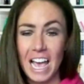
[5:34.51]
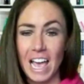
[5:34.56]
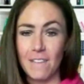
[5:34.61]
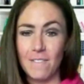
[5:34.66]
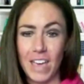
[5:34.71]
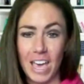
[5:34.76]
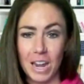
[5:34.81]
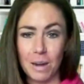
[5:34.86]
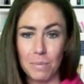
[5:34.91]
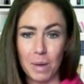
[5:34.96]

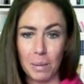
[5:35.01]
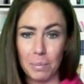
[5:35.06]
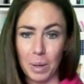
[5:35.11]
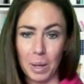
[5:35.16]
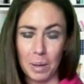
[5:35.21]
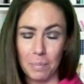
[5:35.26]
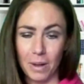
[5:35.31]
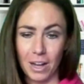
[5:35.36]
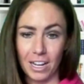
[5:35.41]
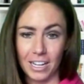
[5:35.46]
I've had him on
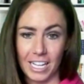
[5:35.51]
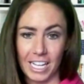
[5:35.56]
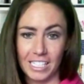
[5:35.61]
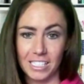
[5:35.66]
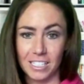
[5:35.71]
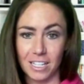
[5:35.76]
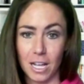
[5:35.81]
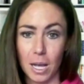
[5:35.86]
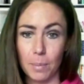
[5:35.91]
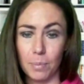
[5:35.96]
my
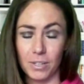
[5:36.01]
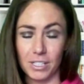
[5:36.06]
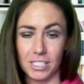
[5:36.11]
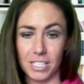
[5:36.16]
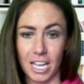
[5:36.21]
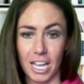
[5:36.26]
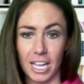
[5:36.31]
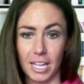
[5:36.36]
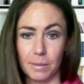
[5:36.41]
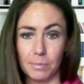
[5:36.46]
podcast a couple of
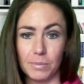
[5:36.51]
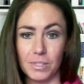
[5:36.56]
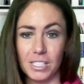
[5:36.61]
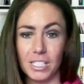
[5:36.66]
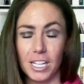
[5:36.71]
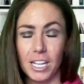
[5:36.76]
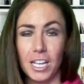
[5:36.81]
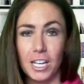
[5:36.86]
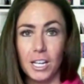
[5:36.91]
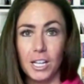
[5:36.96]
times.